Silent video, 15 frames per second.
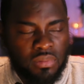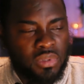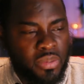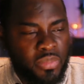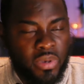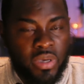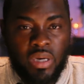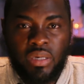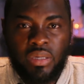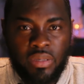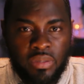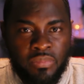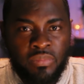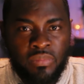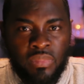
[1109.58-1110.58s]

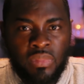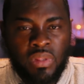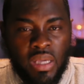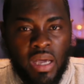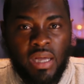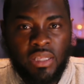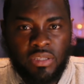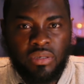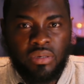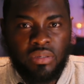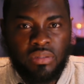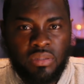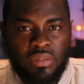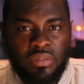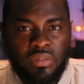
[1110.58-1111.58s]
typically the answers
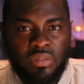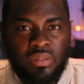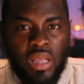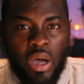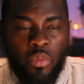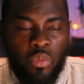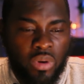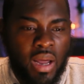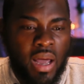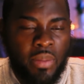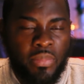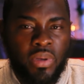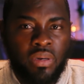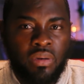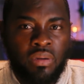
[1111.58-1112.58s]
that would
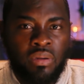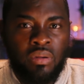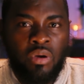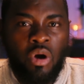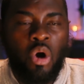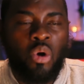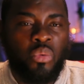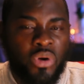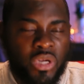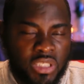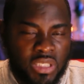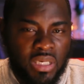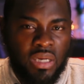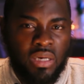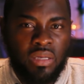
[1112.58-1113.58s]
happen
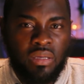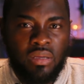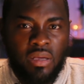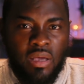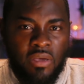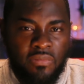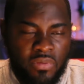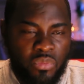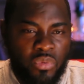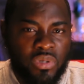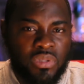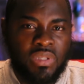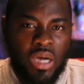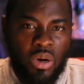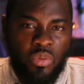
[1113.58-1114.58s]
originally if it
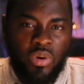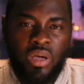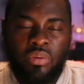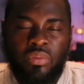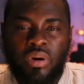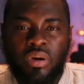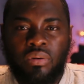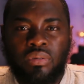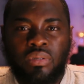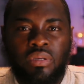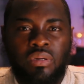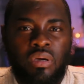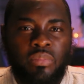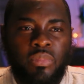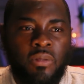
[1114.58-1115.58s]
was that way around. You
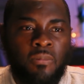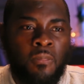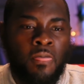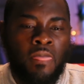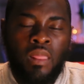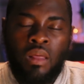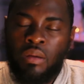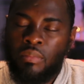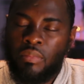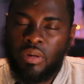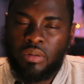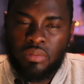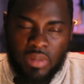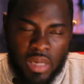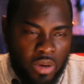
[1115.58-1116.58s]
know what I mean?
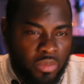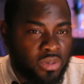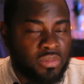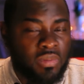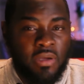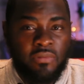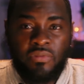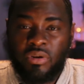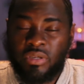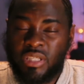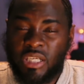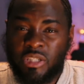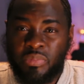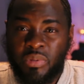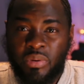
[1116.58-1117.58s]
But that was my first
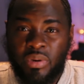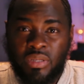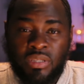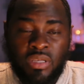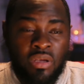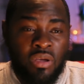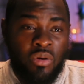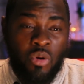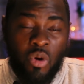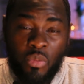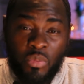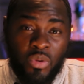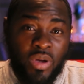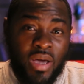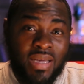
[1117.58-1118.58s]
experience.
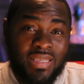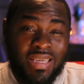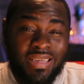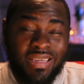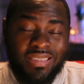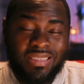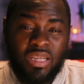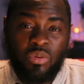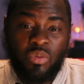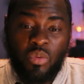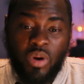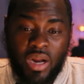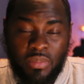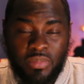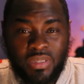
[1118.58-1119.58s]
Hope you guys understand
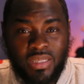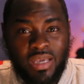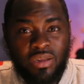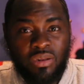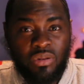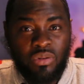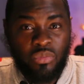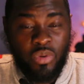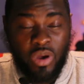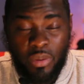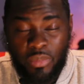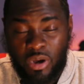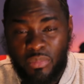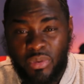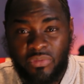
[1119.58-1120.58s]
what I'm saying, where
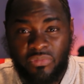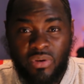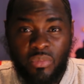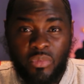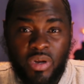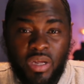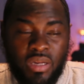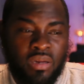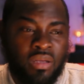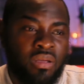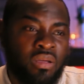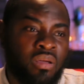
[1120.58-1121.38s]
I'm coming from with it.